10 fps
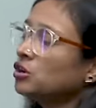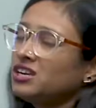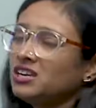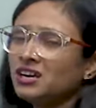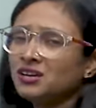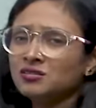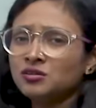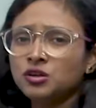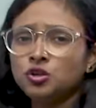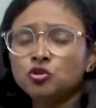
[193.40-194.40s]
here
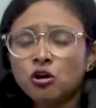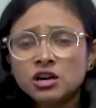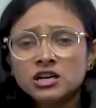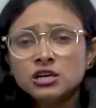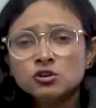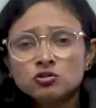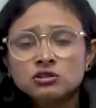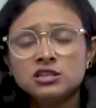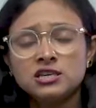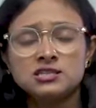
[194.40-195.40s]
you already know
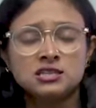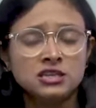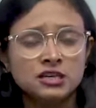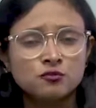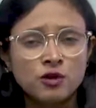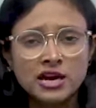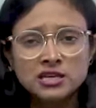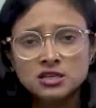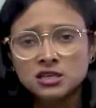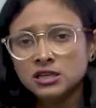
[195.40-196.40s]
the reason that why
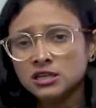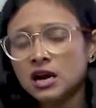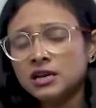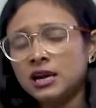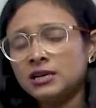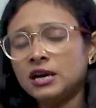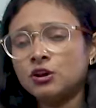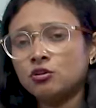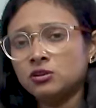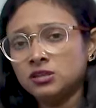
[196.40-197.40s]
did Iran
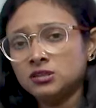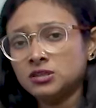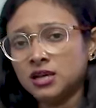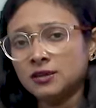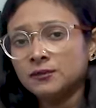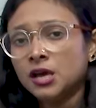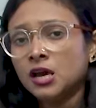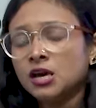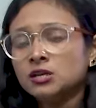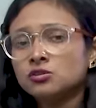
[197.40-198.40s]
attack on Israel.
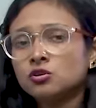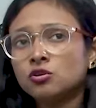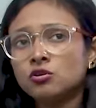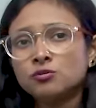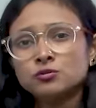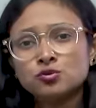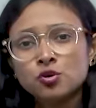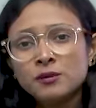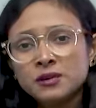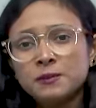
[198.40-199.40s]
So
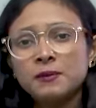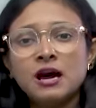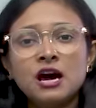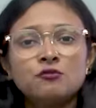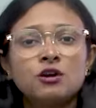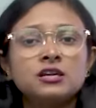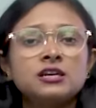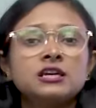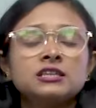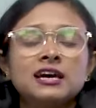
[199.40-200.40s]
many people are
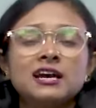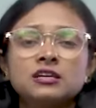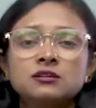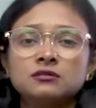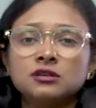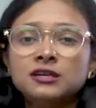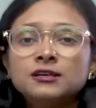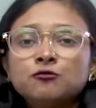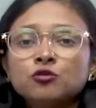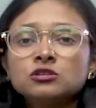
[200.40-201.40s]
wondering that it
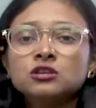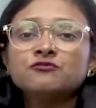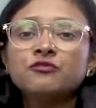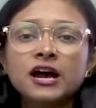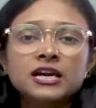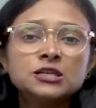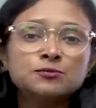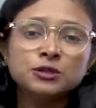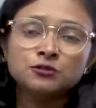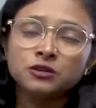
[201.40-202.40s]
was a
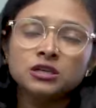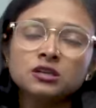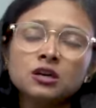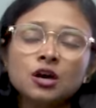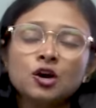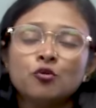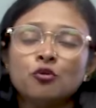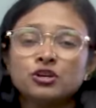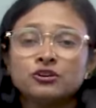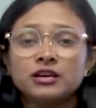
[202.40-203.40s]
fight between,
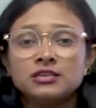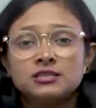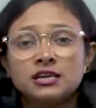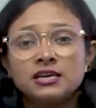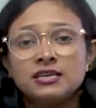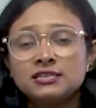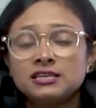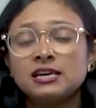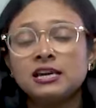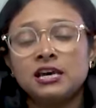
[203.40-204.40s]
what you can say,
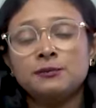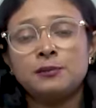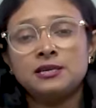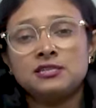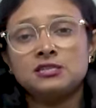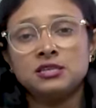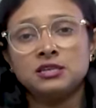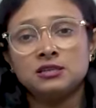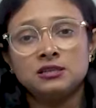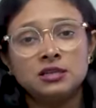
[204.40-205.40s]
Israel and
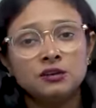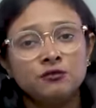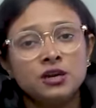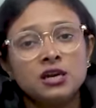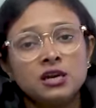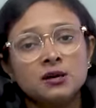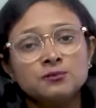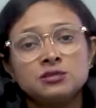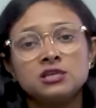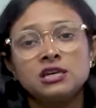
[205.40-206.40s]
Palestine. Then where
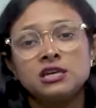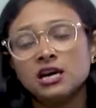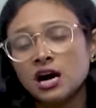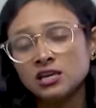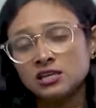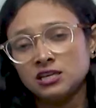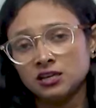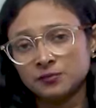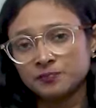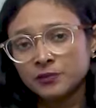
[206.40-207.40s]
comes the Iran
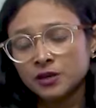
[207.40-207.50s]
here?